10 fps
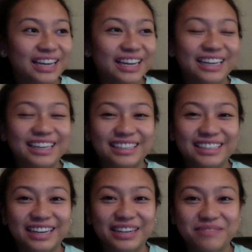
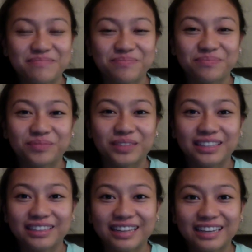And
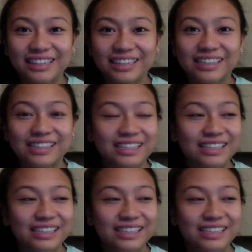then